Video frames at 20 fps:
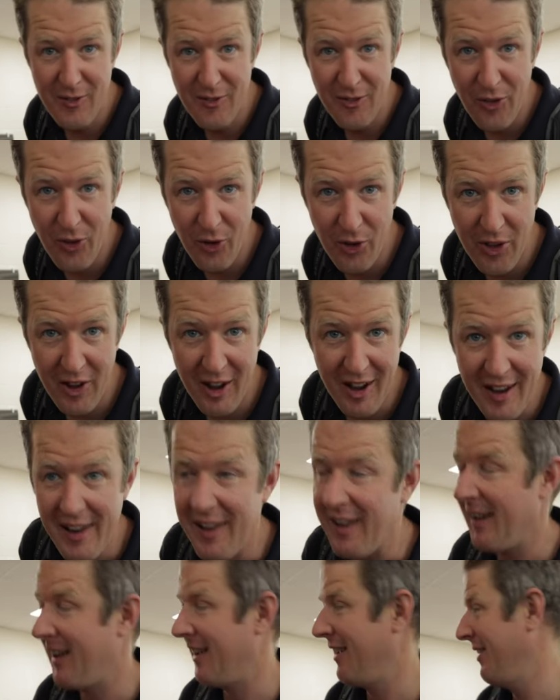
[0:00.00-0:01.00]
4:30
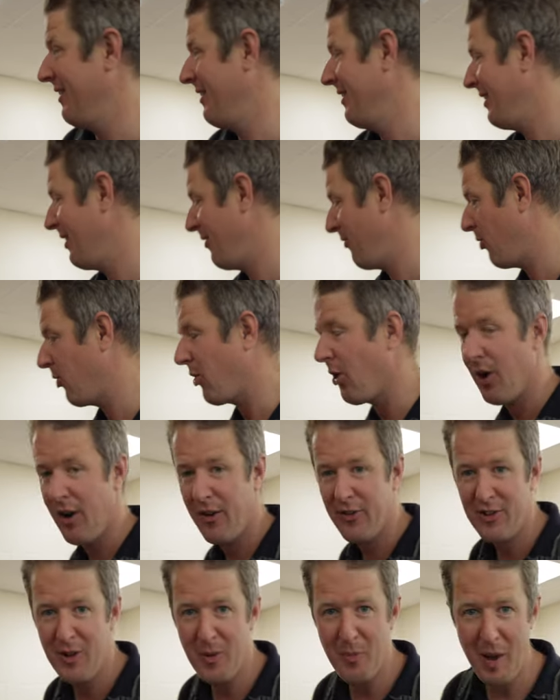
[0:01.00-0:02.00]
yet. They've all gone
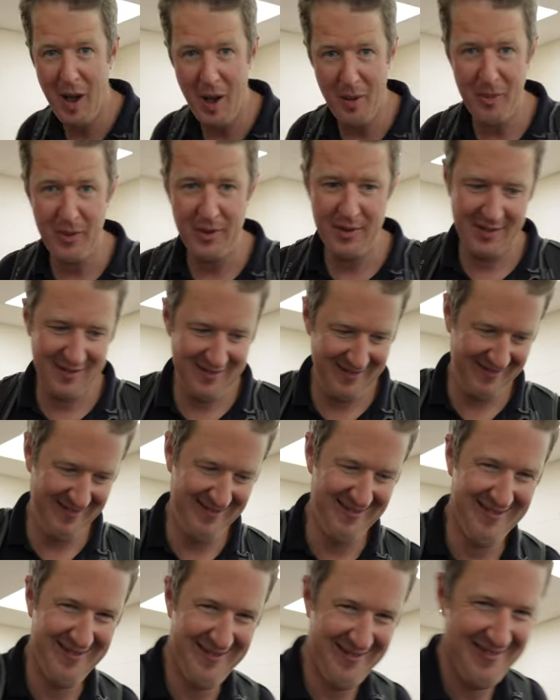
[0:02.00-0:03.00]
off to the pub.
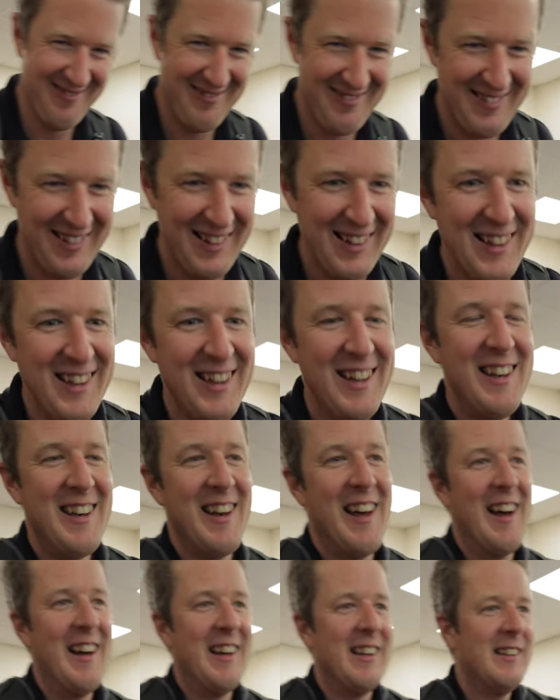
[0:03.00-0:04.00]

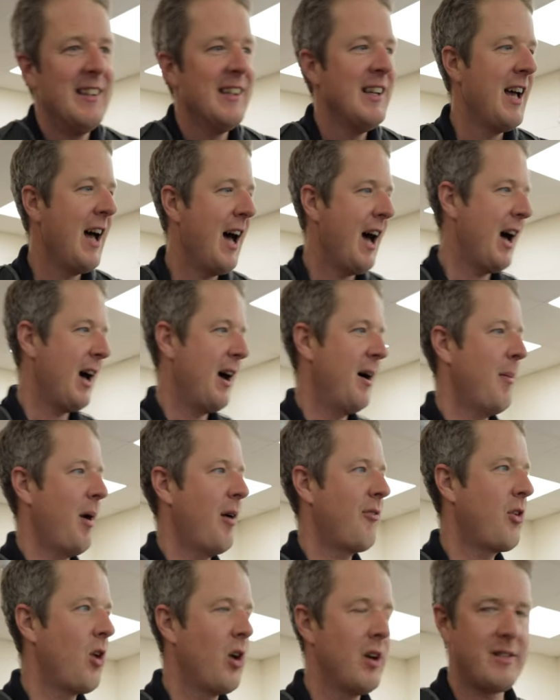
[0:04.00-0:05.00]

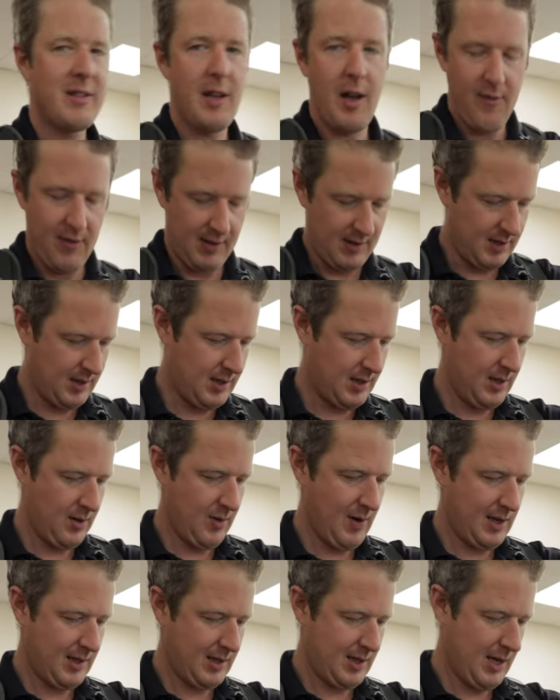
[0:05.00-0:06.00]
I've got a site visit to
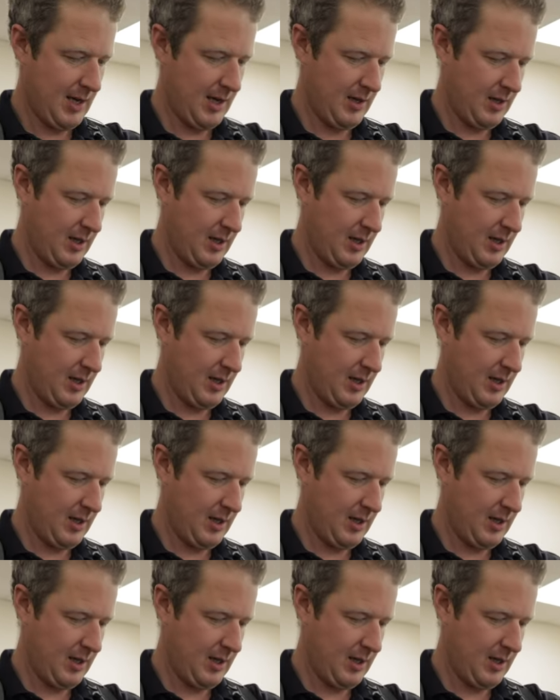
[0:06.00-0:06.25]
do actually in